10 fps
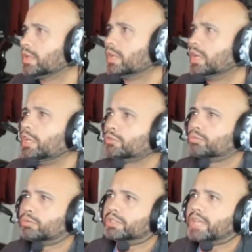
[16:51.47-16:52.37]
He's
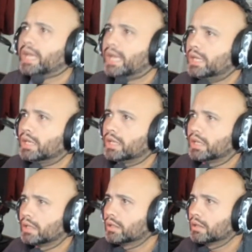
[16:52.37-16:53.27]

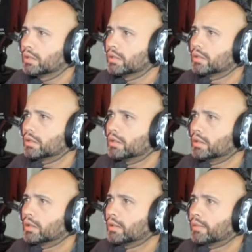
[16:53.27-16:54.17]
retaining
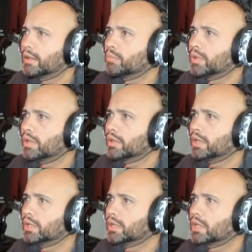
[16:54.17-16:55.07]
the
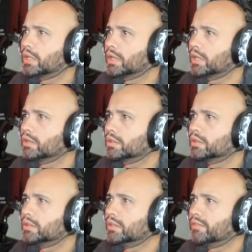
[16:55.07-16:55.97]
ability to clear
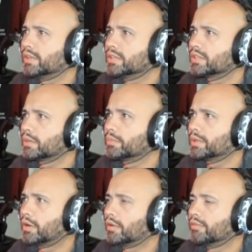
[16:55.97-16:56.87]
defense up and
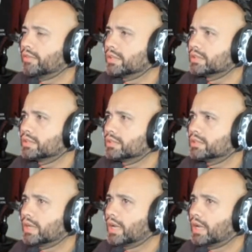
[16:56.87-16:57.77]
offense
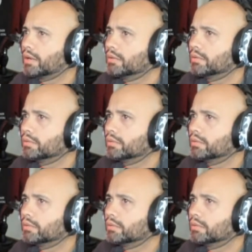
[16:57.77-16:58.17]
down.